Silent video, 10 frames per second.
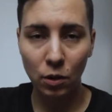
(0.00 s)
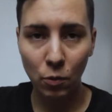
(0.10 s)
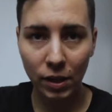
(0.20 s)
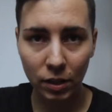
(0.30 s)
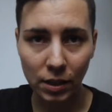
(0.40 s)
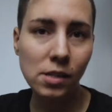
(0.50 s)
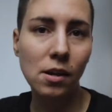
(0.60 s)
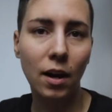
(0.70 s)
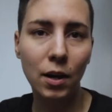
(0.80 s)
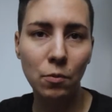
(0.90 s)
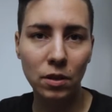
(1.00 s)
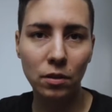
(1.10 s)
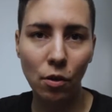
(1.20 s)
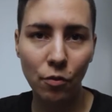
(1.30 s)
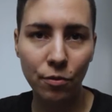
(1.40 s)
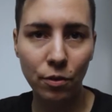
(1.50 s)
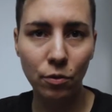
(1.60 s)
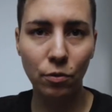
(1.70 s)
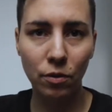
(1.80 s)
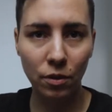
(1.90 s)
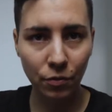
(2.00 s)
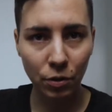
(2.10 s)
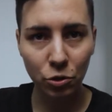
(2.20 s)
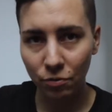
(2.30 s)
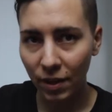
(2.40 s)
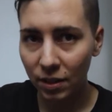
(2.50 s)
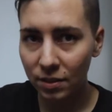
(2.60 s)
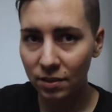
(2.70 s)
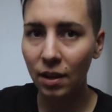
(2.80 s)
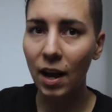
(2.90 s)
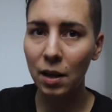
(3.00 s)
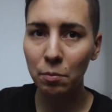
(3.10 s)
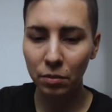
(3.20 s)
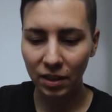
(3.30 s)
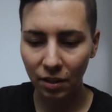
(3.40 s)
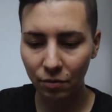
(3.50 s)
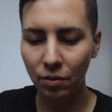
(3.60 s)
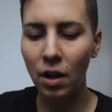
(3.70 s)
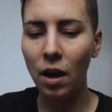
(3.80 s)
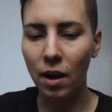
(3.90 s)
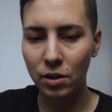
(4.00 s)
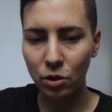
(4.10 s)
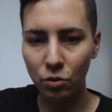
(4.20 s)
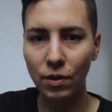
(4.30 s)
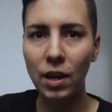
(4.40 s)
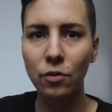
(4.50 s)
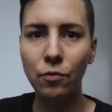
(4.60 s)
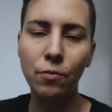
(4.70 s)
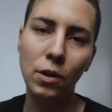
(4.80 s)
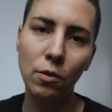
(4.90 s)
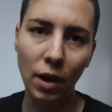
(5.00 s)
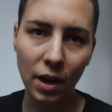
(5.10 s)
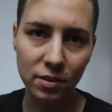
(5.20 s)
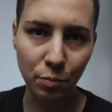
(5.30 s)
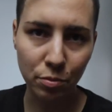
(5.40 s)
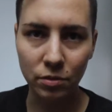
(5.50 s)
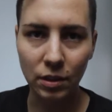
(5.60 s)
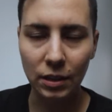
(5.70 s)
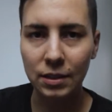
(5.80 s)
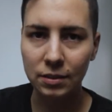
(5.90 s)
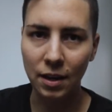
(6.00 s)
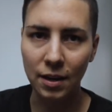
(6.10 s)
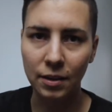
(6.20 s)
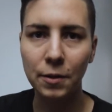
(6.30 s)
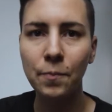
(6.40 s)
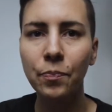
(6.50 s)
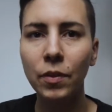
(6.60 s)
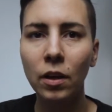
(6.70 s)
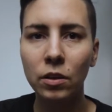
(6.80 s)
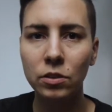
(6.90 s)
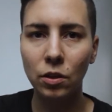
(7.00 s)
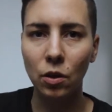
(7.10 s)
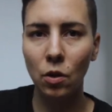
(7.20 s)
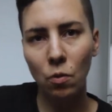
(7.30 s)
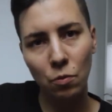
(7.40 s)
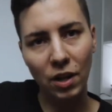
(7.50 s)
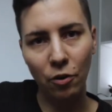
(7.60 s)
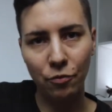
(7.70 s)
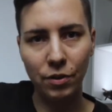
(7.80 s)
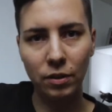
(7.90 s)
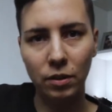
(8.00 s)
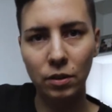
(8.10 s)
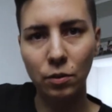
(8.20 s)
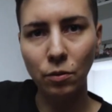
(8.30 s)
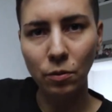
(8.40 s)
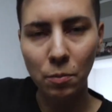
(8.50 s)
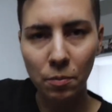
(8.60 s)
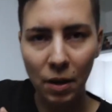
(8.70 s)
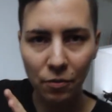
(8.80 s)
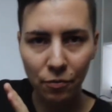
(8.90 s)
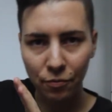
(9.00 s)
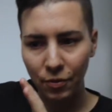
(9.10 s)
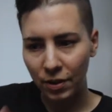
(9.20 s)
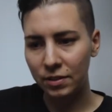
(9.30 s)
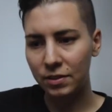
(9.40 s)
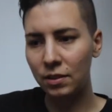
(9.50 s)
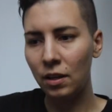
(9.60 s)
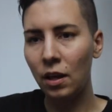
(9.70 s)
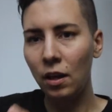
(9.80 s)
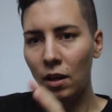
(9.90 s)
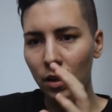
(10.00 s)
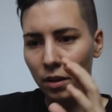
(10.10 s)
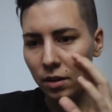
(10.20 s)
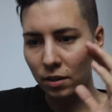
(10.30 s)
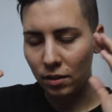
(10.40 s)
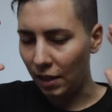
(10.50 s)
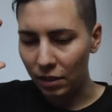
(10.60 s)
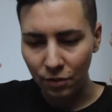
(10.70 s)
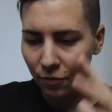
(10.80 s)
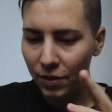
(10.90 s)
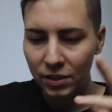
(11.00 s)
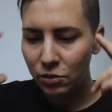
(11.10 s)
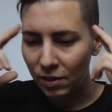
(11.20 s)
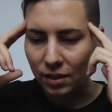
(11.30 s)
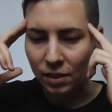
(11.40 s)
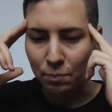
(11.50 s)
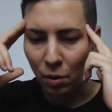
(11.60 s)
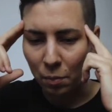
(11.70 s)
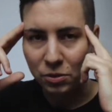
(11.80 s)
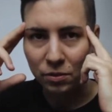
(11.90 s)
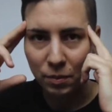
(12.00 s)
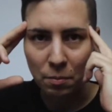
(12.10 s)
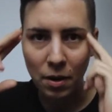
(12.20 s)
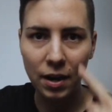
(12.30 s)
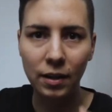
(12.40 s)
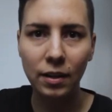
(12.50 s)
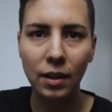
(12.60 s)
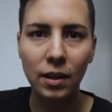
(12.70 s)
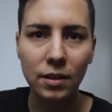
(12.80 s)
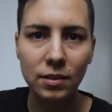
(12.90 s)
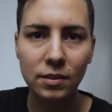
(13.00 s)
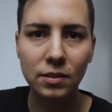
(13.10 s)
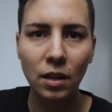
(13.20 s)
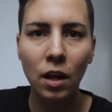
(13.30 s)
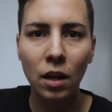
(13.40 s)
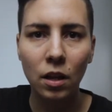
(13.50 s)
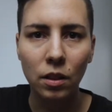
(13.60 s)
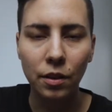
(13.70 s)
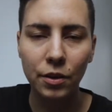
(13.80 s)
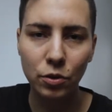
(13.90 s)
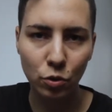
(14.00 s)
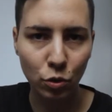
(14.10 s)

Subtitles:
quickly, I want to go through a few traits I believe are great for you as a product designer. So, without further ado, my first, the first trait that pops to my mind is learn your